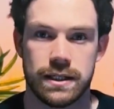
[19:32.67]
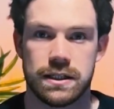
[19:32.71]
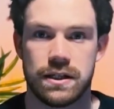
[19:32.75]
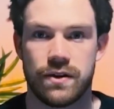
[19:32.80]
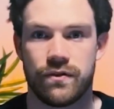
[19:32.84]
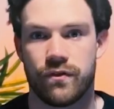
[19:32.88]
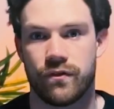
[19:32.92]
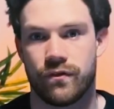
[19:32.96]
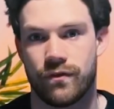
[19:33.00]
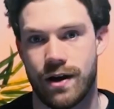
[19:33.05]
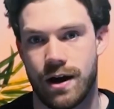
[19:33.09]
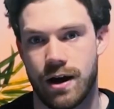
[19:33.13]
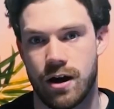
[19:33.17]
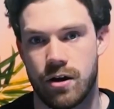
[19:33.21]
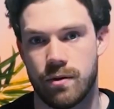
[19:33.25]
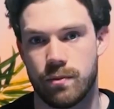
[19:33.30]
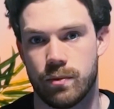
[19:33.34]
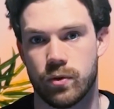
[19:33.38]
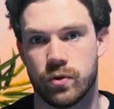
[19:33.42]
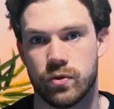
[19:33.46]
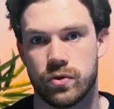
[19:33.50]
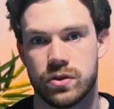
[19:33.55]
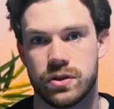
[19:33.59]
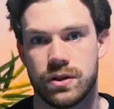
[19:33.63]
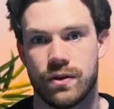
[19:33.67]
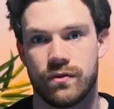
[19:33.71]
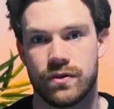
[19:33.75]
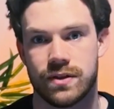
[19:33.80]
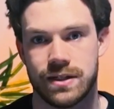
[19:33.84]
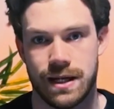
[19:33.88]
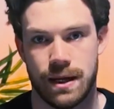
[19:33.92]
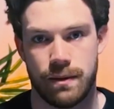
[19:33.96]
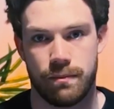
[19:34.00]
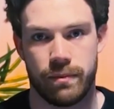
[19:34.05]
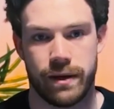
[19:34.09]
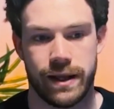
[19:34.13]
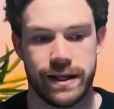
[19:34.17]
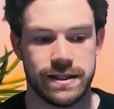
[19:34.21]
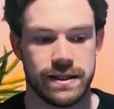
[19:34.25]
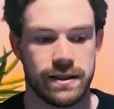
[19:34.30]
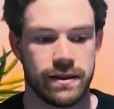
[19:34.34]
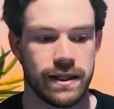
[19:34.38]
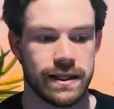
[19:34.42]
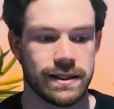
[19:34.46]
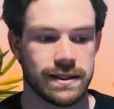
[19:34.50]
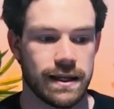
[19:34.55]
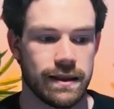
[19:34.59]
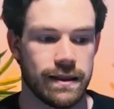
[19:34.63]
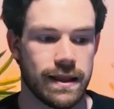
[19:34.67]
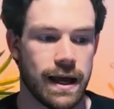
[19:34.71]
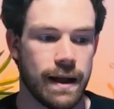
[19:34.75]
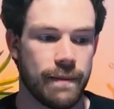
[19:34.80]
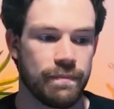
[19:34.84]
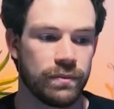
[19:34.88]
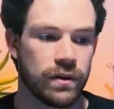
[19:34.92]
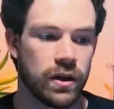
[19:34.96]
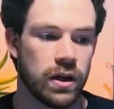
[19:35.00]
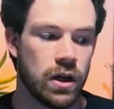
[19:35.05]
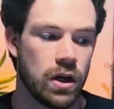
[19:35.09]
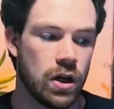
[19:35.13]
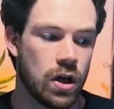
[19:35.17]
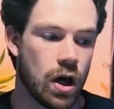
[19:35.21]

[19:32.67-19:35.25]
different variables, different templates, and things like that.